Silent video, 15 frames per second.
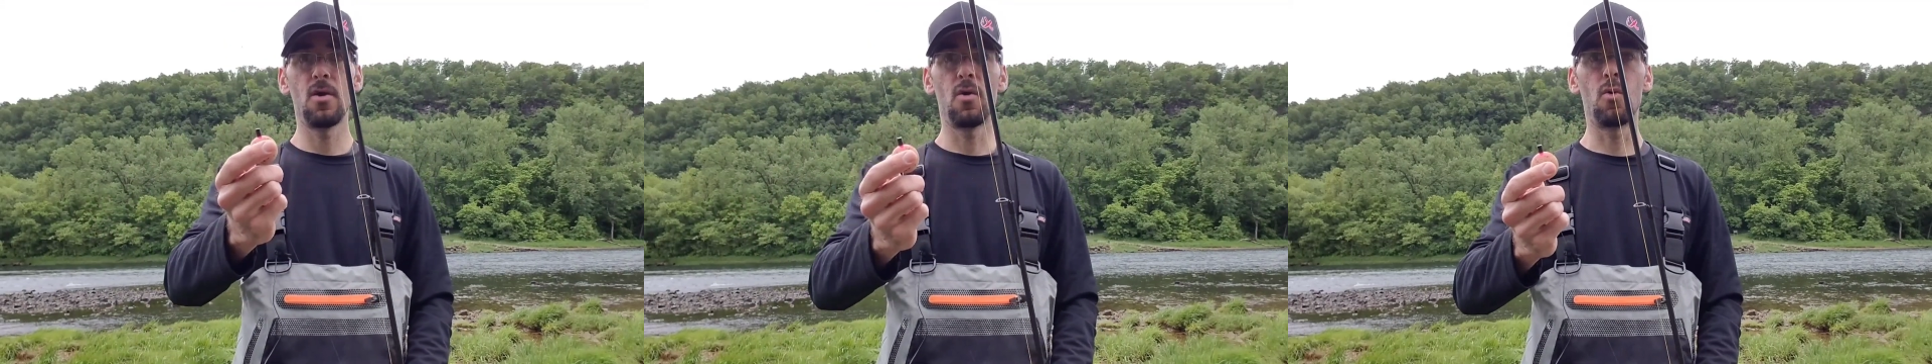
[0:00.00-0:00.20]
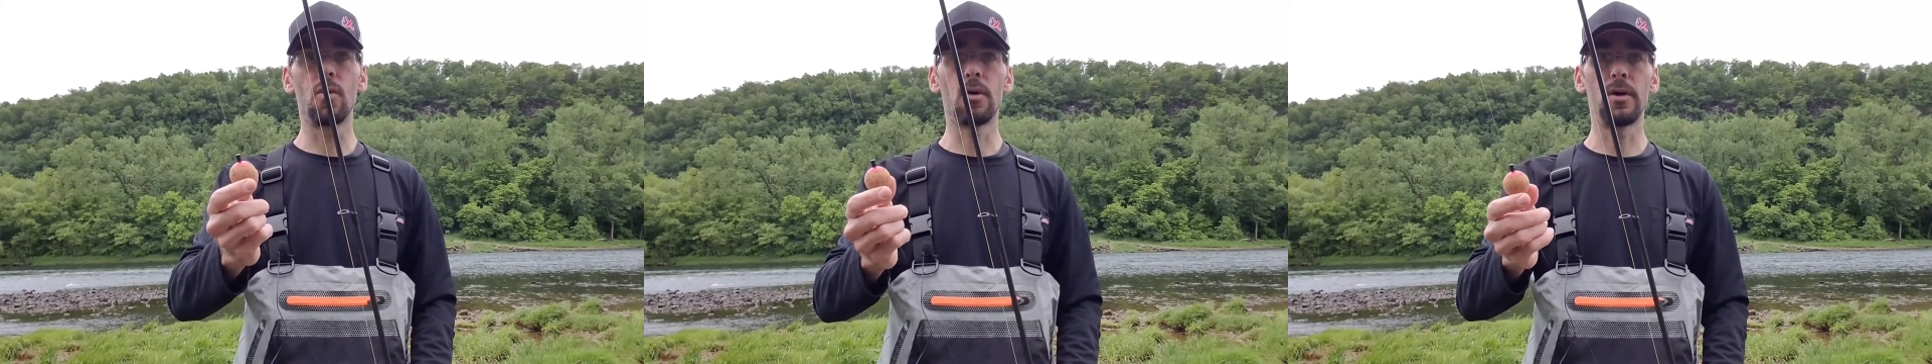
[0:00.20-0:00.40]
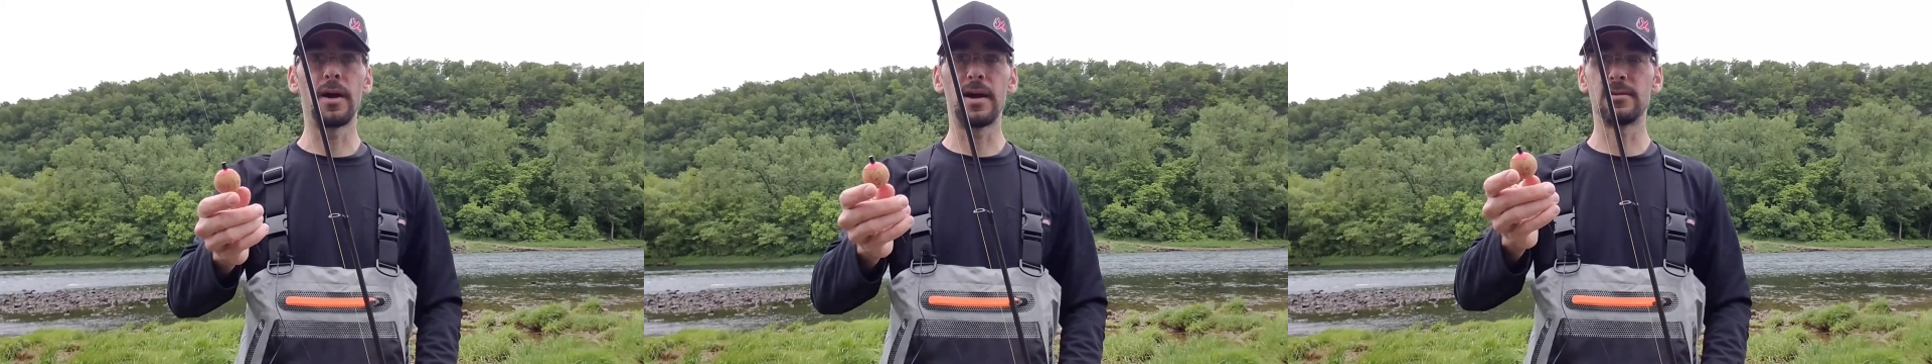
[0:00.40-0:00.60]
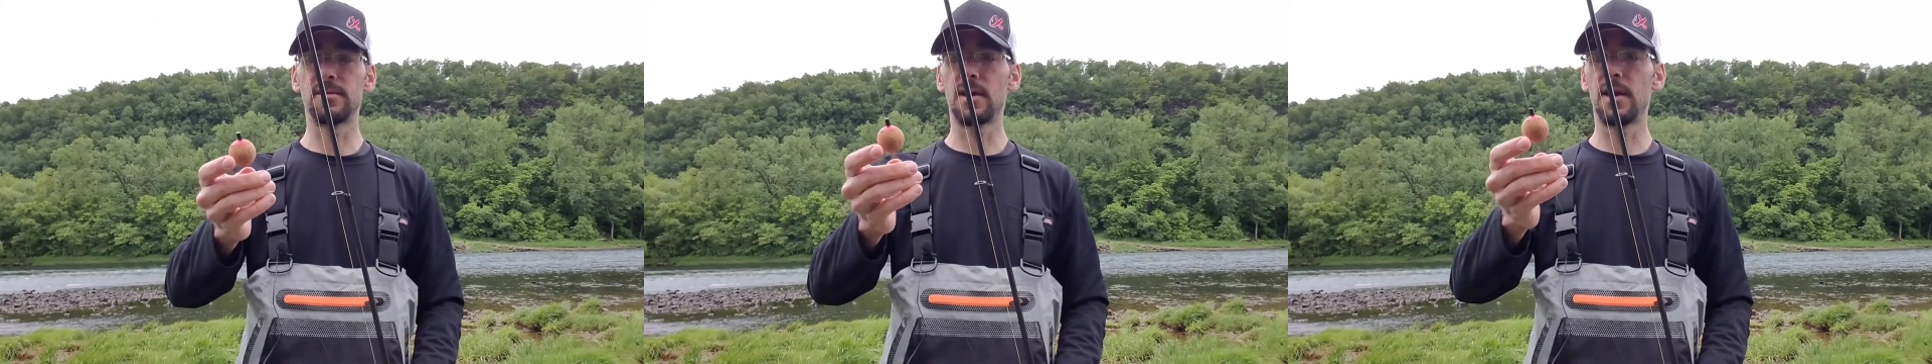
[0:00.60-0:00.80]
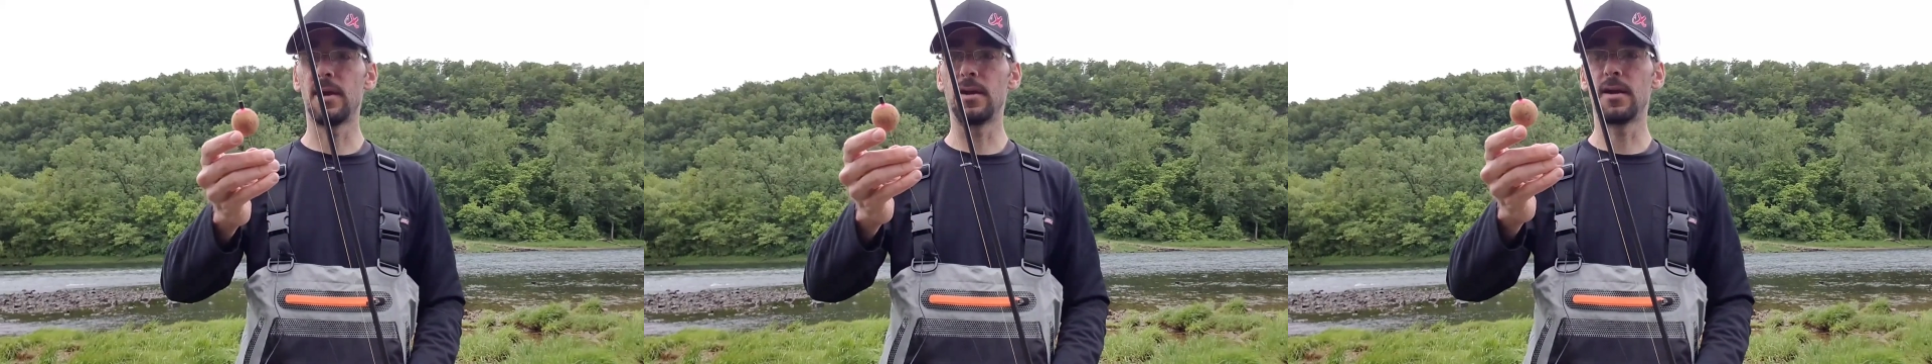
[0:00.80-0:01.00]
or
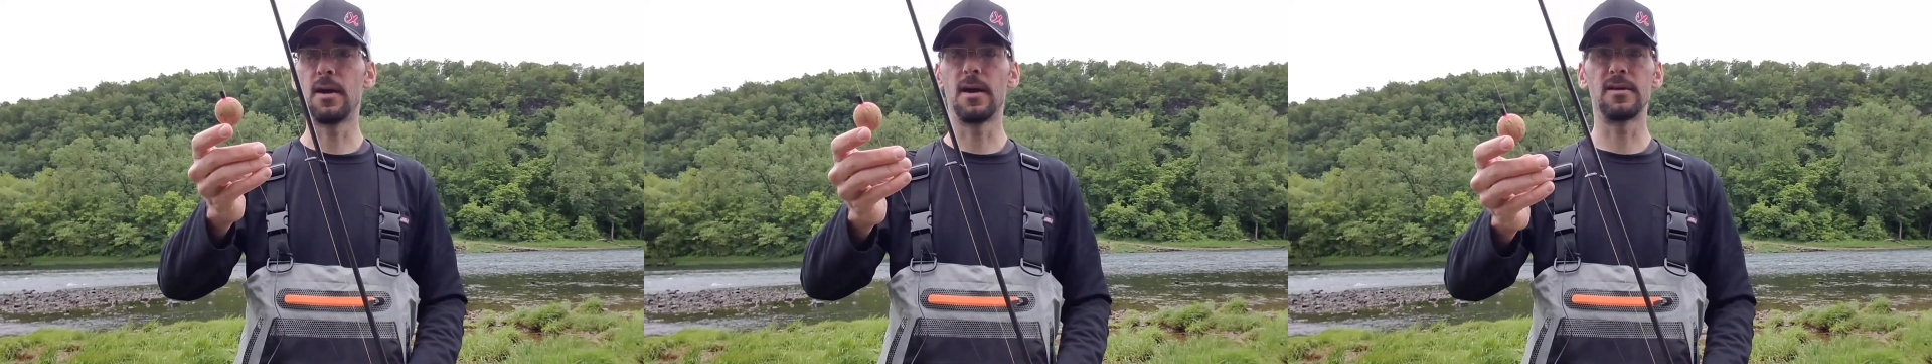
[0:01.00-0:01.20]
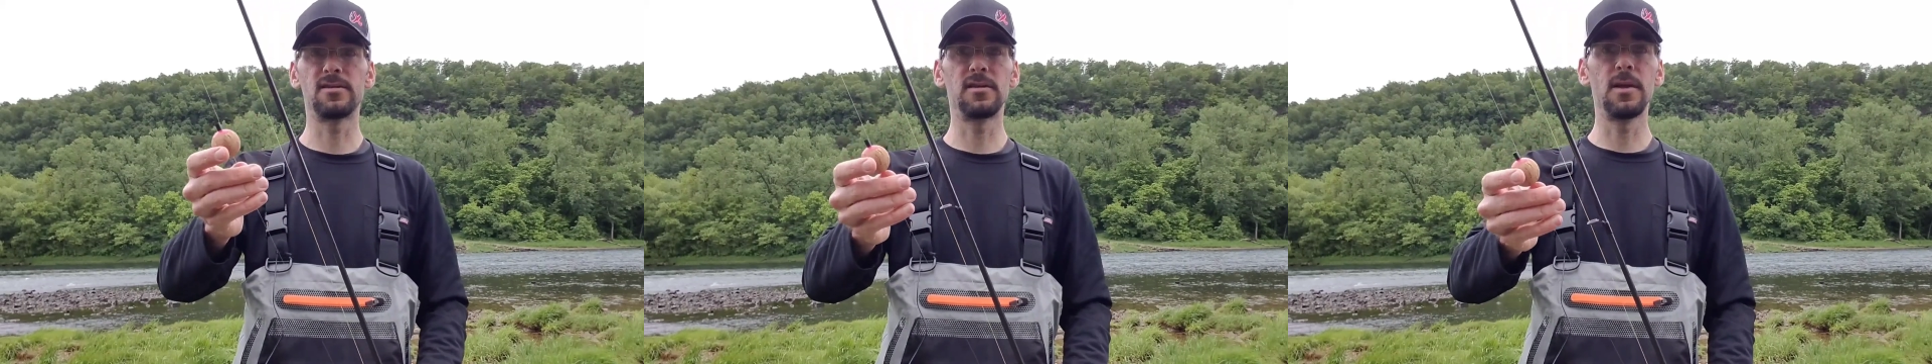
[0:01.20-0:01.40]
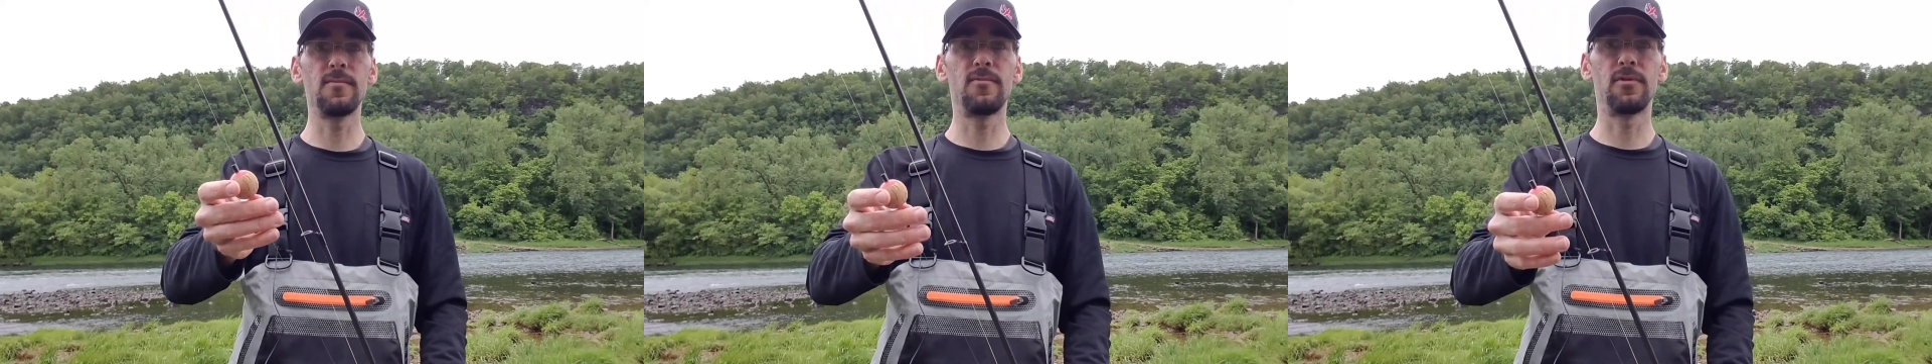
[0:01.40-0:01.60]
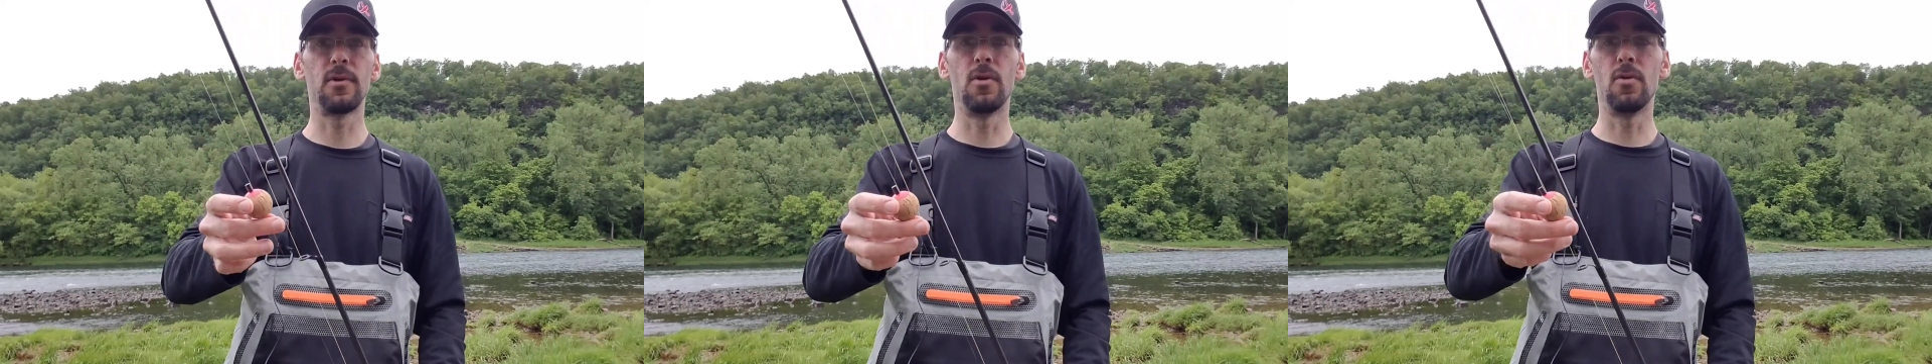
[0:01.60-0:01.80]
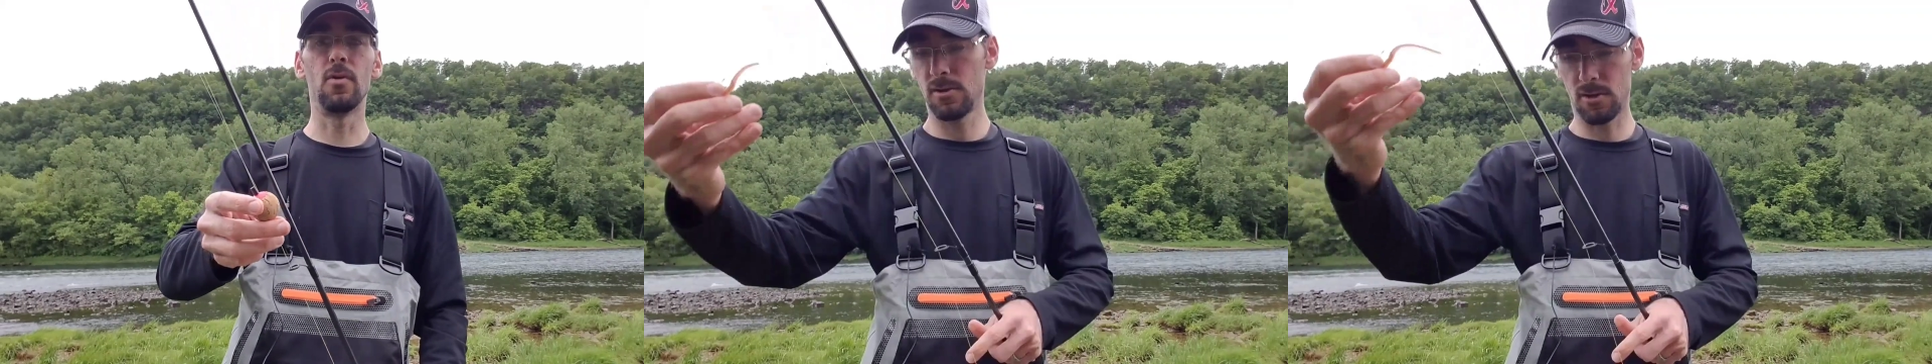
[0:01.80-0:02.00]
as a slip float.